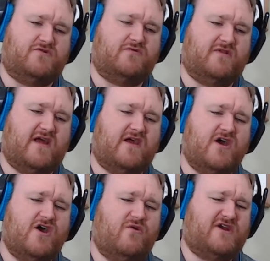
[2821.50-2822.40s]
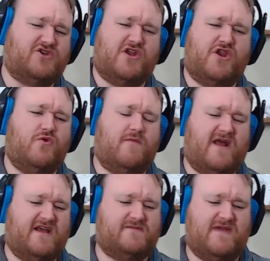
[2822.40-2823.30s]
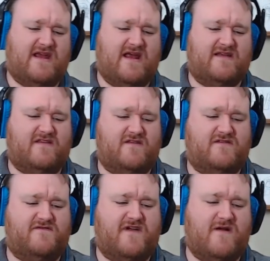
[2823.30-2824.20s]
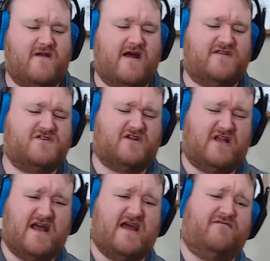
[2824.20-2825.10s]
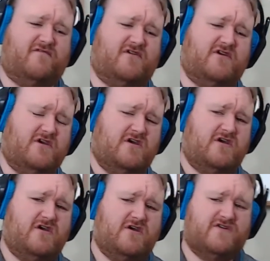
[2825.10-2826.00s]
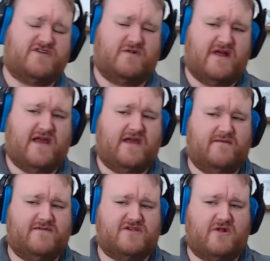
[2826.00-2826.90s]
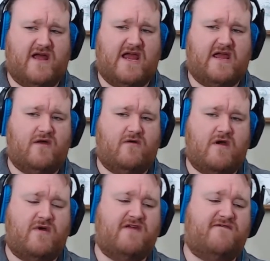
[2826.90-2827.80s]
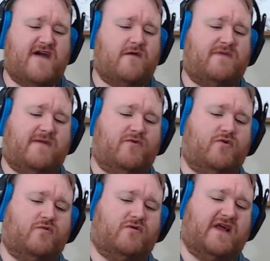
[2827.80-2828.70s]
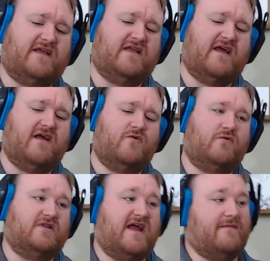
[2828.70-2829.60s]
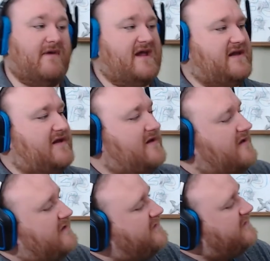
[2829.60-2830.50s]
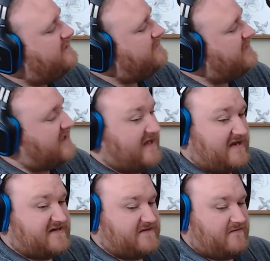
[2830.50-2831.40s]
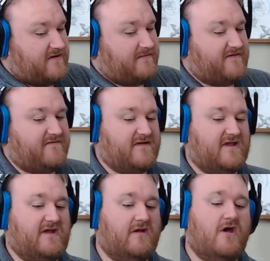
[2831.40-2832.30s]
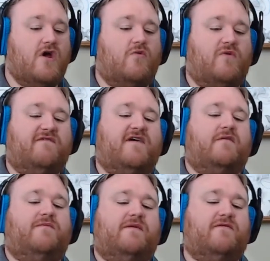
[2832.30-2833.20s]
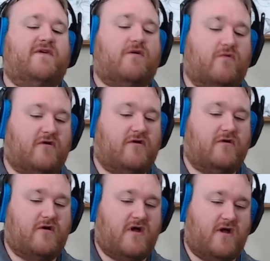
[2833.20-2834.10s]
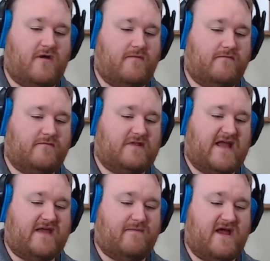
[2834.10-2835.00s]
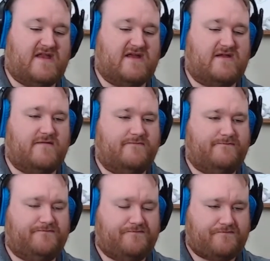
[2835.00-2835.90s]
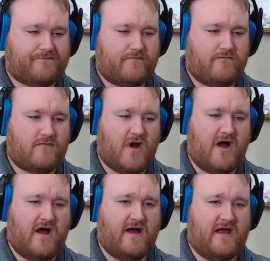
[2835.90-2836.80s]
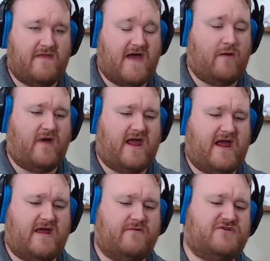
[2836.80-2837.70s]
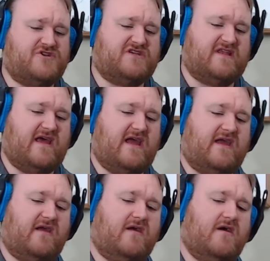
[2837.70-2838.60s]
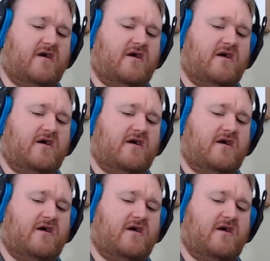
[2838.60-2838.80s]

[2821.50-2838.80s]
do. Like who actually knew about XP Connect and to figure it out. It took a lot of effort. And when you found people who were who were like minded, my gain's too high. I'm gonna figure that out. When you found people that were like minded in that way, it was just like